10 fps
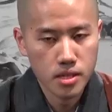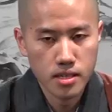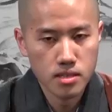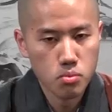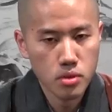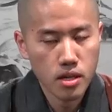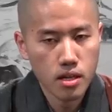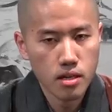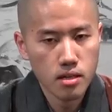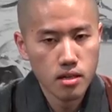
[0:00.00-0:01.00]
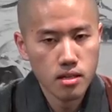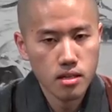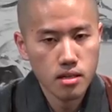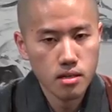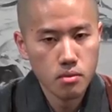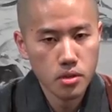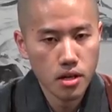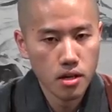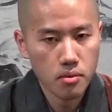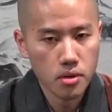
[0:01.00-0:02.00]
because we all
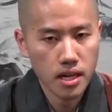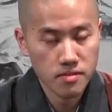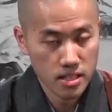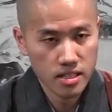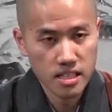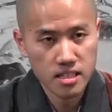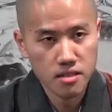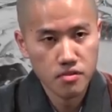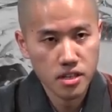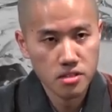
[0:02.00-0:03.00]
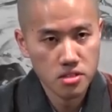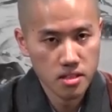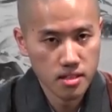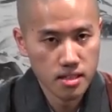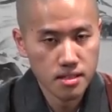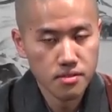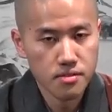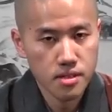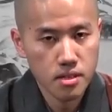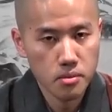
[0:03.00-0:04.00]
will have successes and failures in our
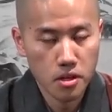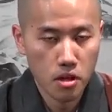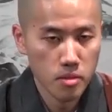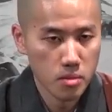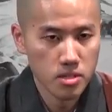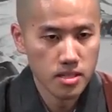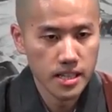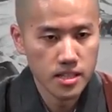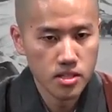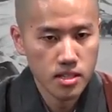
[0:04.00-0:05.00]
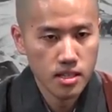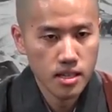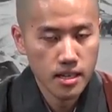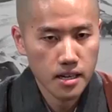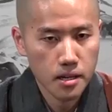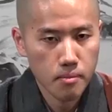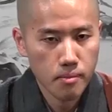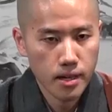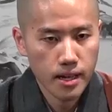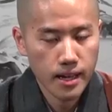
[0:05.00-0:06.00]
life. We all make mistakes,
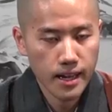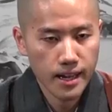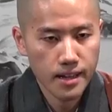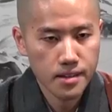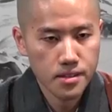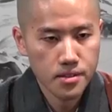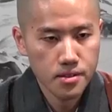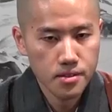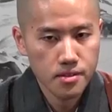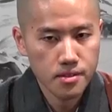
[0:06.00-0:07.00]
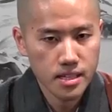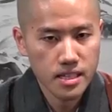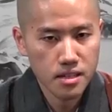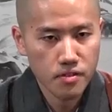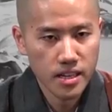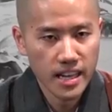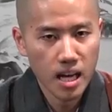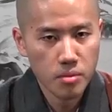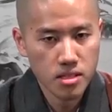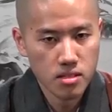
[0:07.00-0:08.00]
and the key to finding
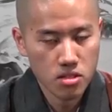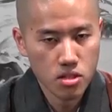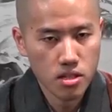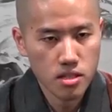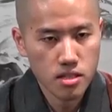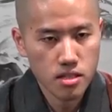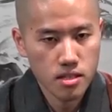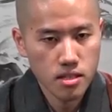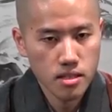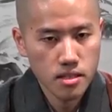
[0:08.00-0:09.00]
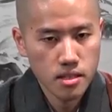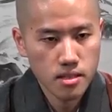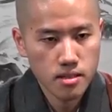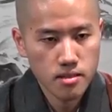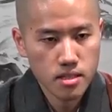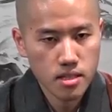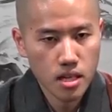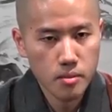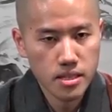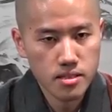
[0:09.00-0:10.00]
happiness is to start
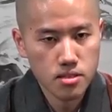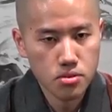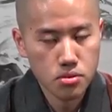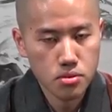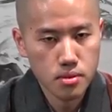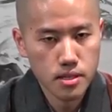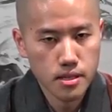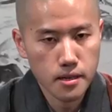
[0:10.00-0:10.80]
coming to